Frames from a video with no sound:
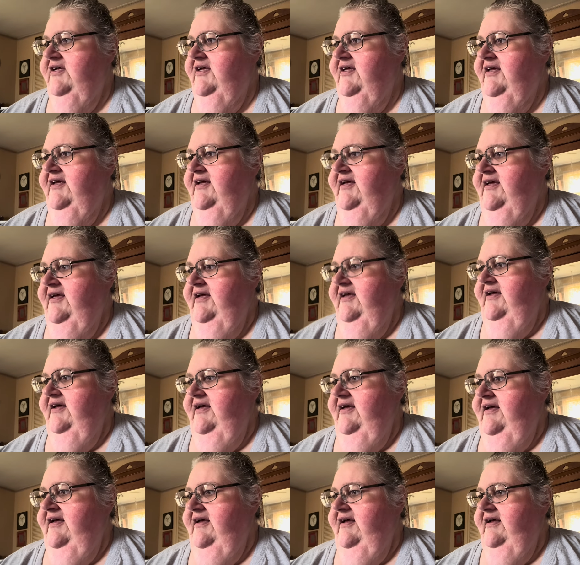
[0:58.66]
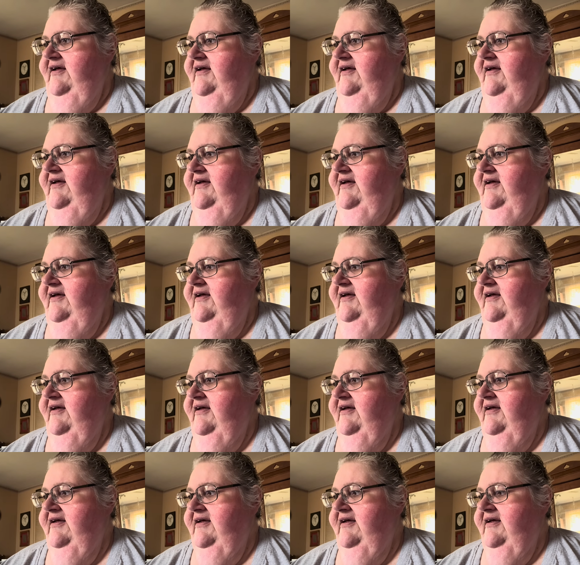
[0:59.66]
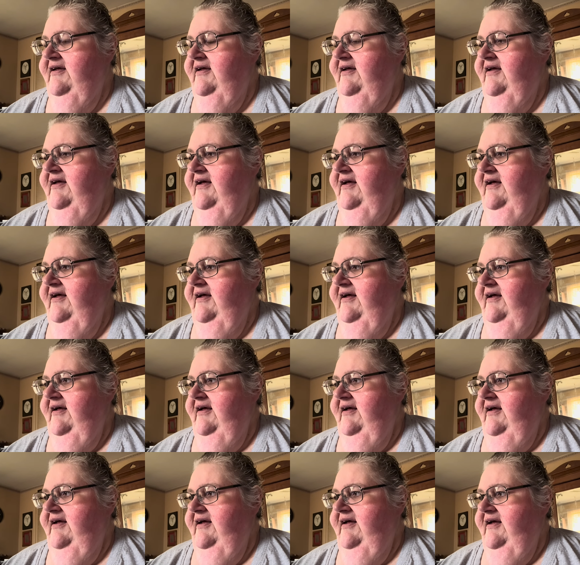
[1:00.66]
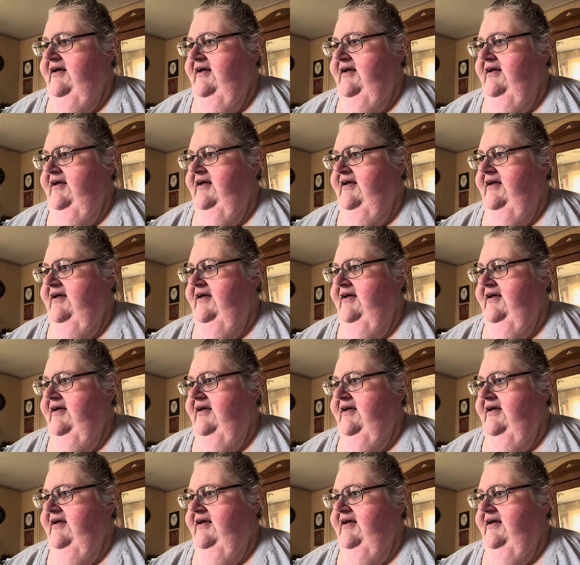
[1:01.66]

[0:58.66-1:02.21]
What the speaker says: [no speech]